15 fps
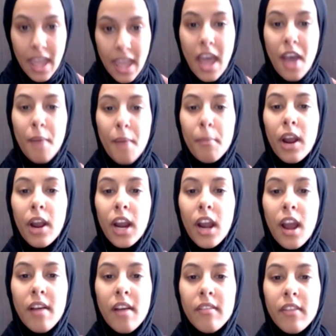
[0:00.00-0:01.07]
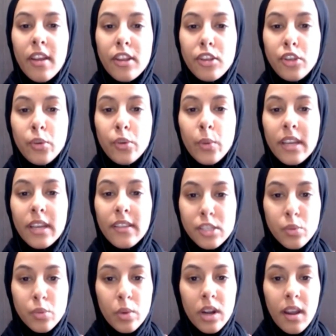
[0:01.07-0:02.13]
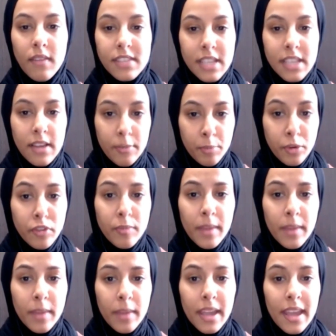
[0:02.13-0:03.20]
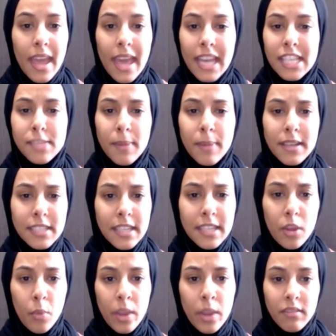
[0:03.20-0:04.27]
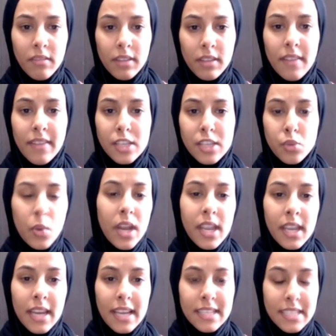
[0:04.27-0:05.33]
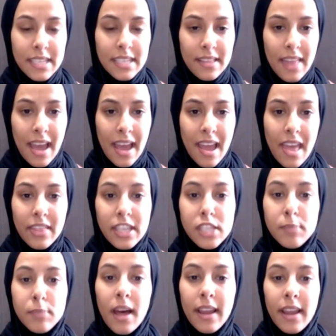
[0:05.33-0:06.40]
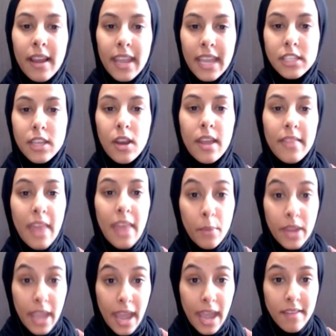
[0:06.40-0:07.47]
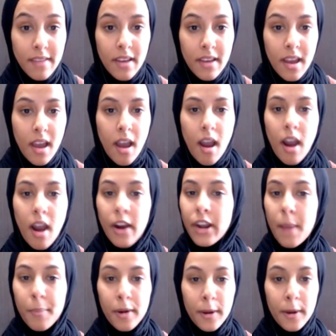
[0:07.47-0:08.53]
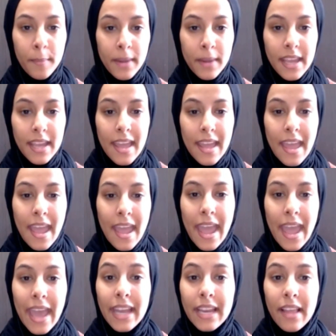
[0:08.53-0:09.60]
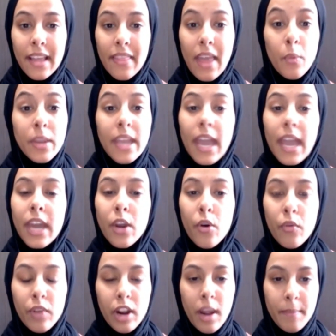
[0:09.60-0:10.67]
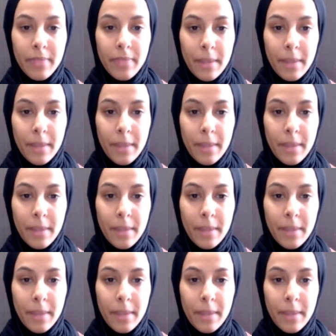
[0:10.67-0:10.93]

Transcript: Part of doing this work of self improvement, and especially in the way of love, is recognizing that these blockades that we have are not permanent and that we can overcome them